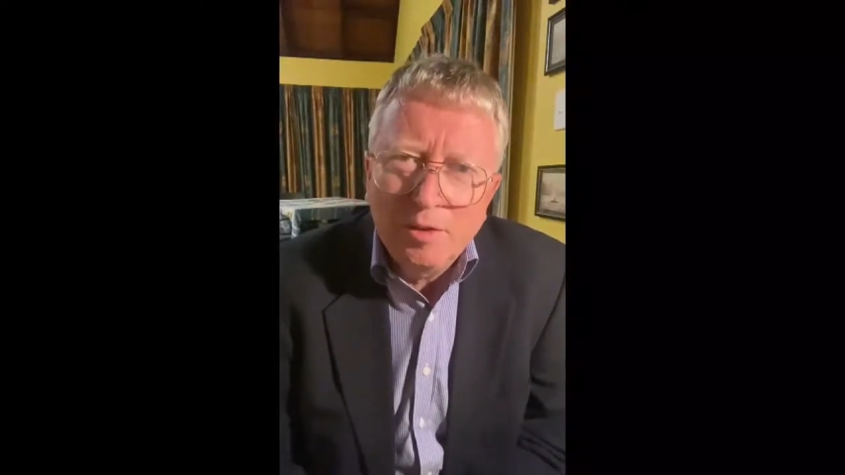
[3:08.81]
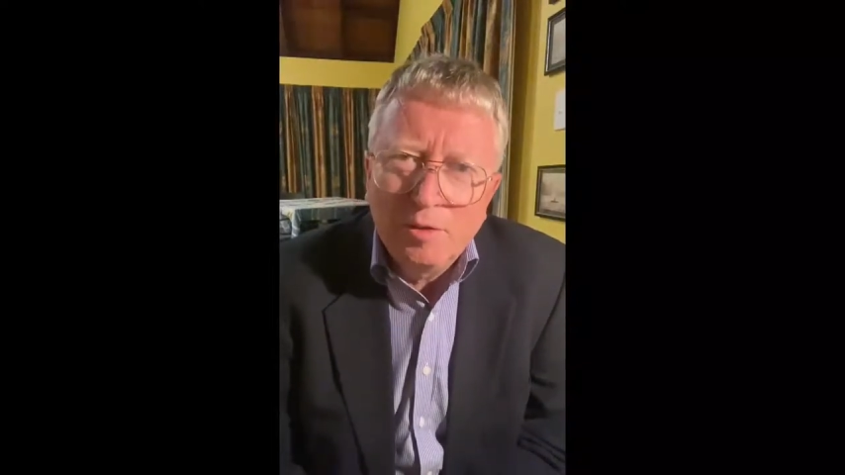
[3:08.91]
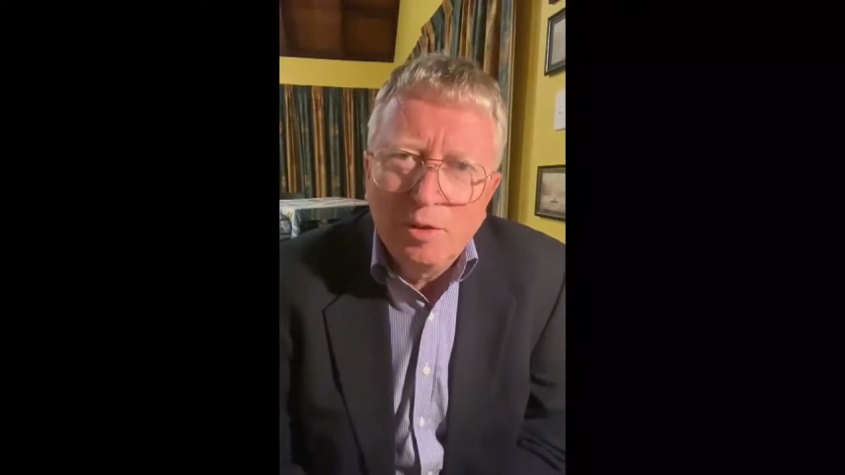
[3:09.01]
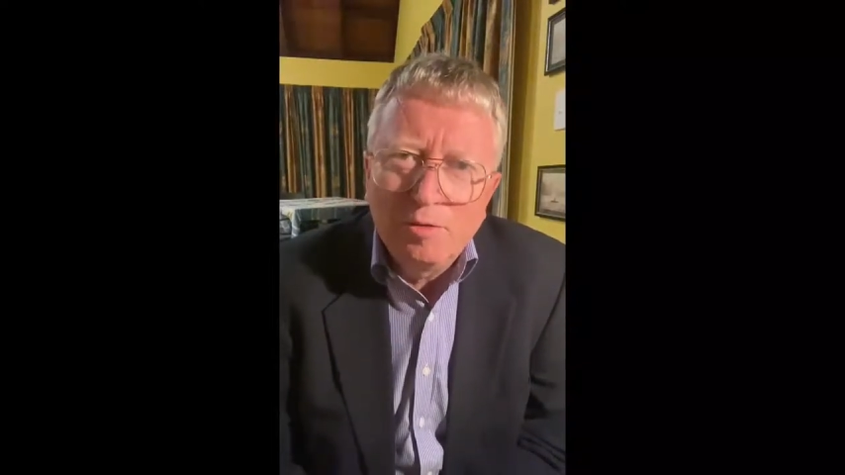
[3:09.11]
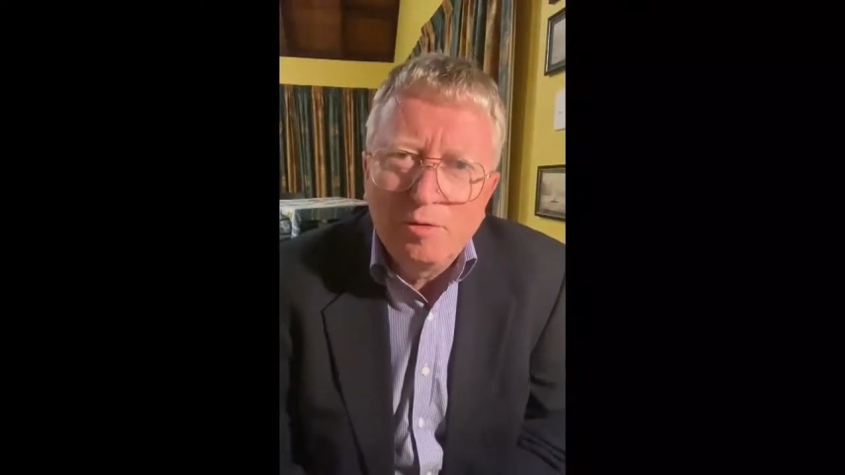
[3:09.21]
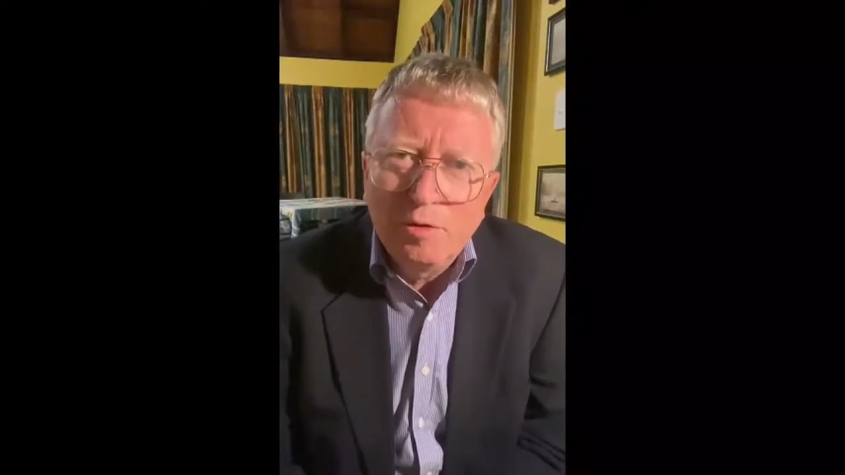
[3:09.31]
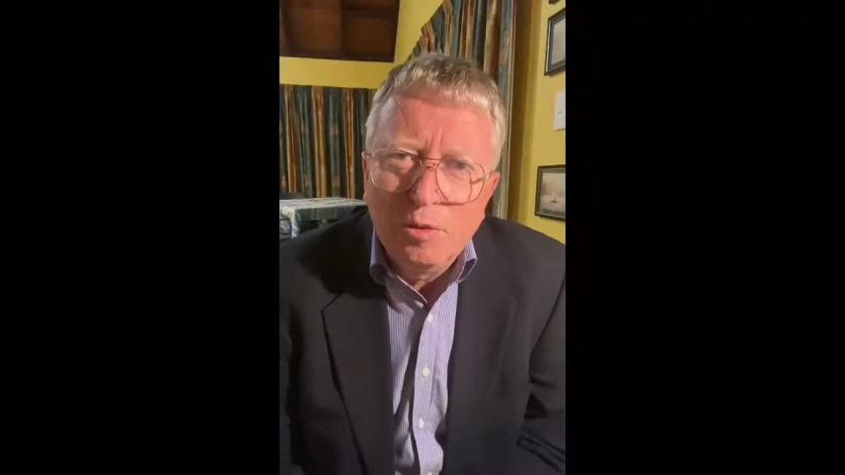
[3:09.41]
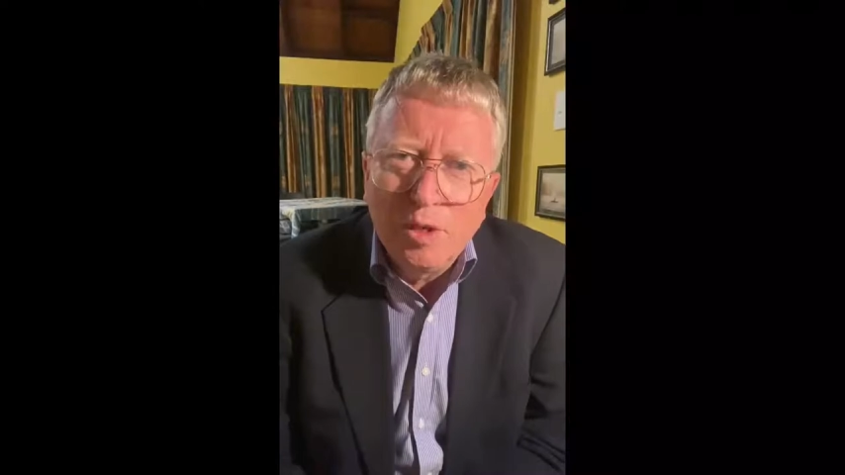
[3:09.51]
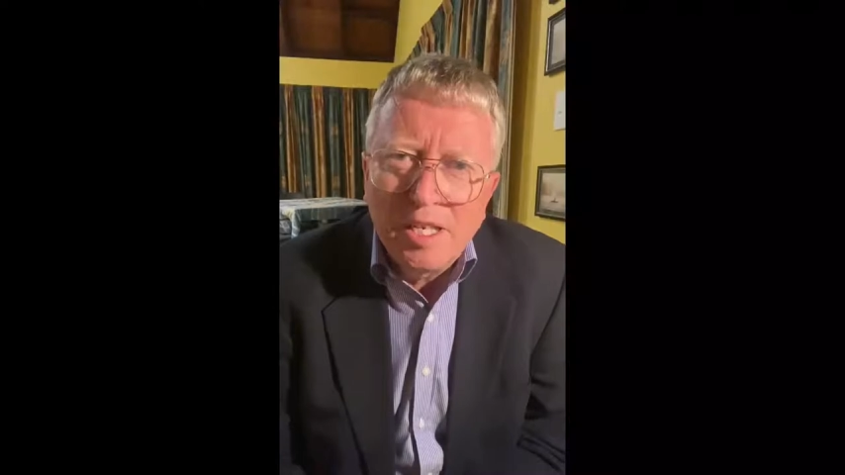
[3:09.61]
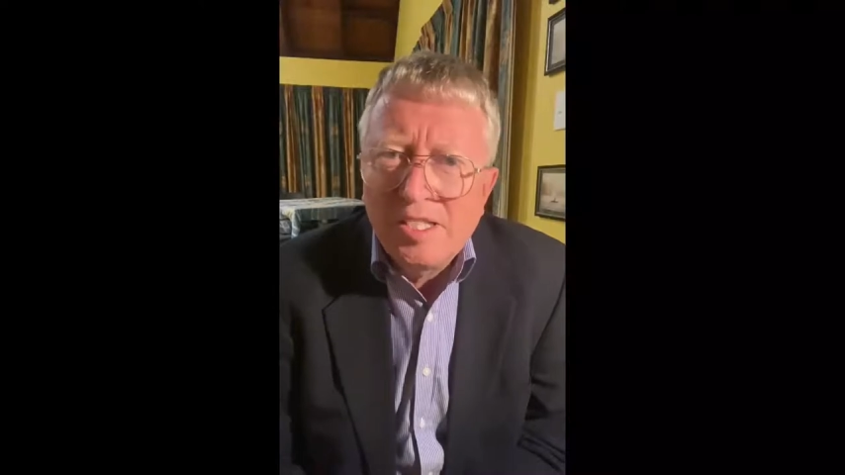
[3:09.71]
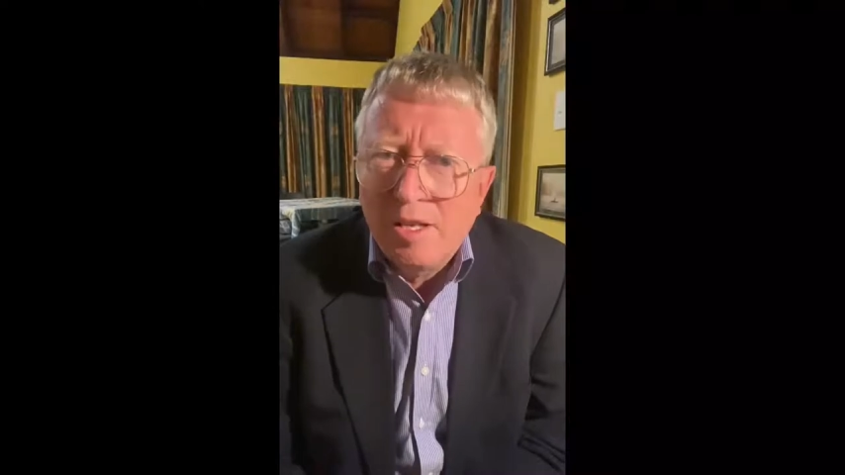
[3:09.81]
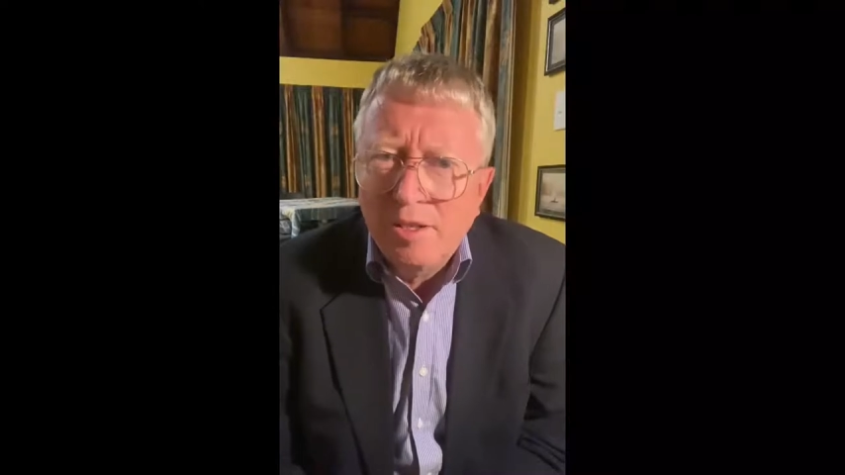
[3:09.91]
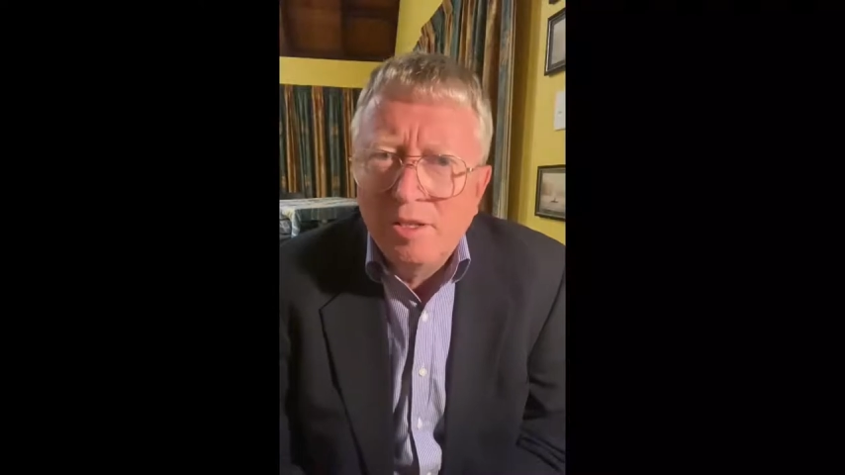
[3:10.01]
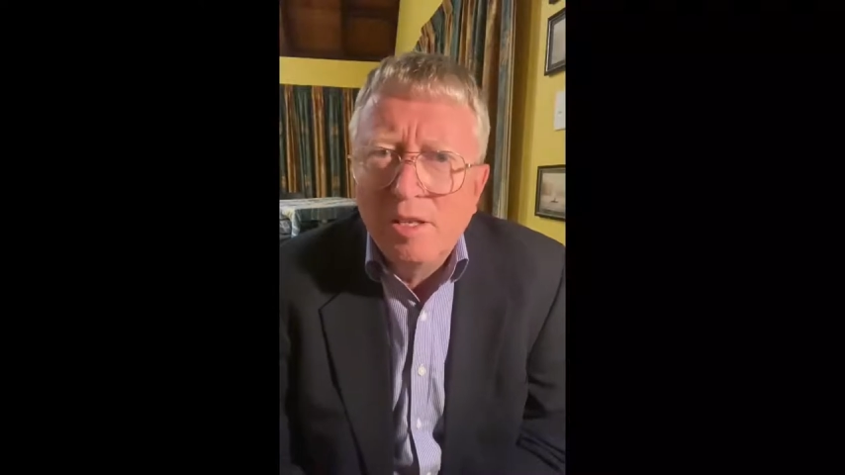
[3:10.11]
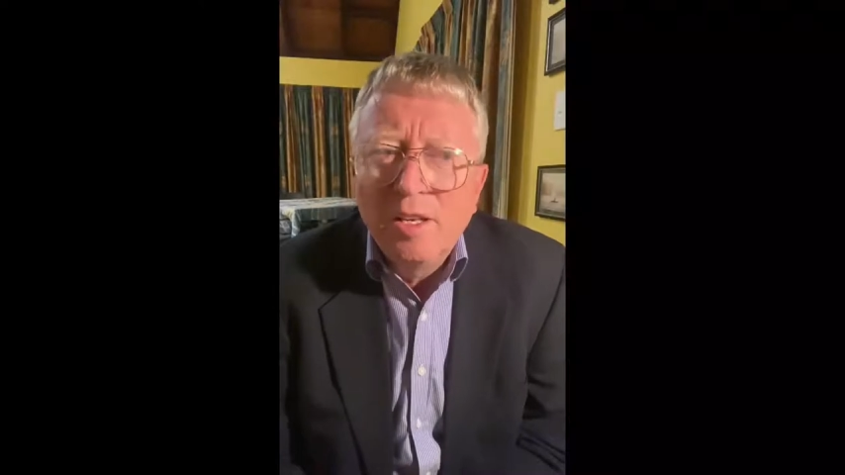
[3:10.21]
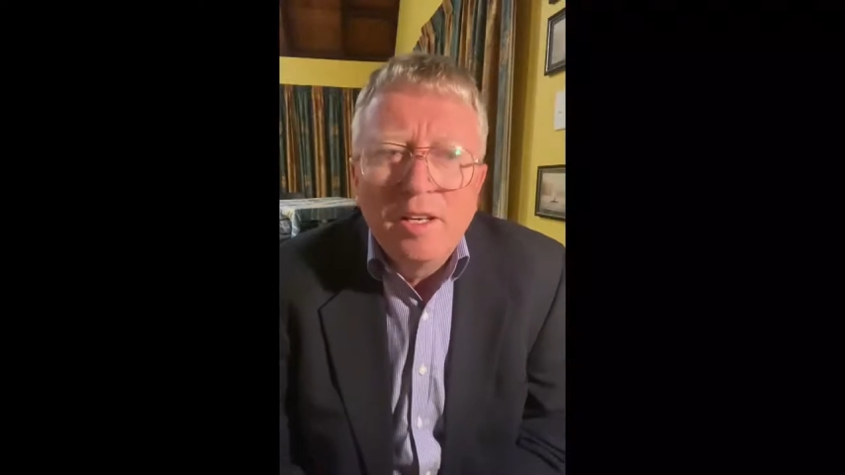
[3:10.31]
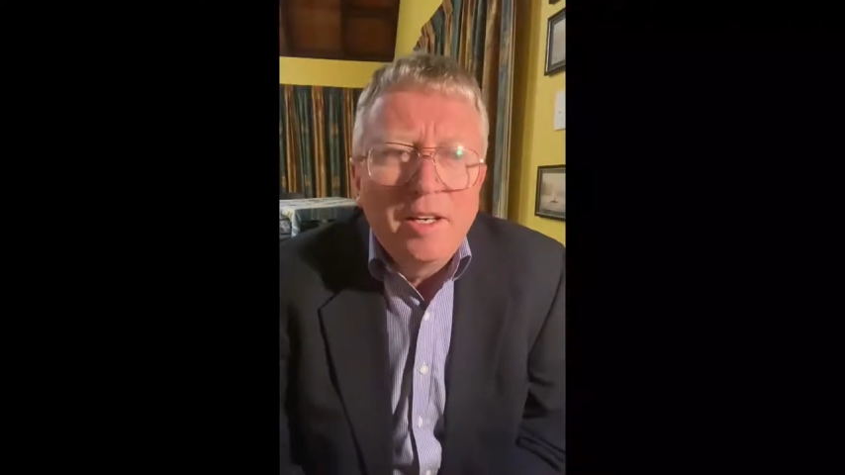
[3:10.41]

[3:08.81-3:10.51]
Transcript: group for STEX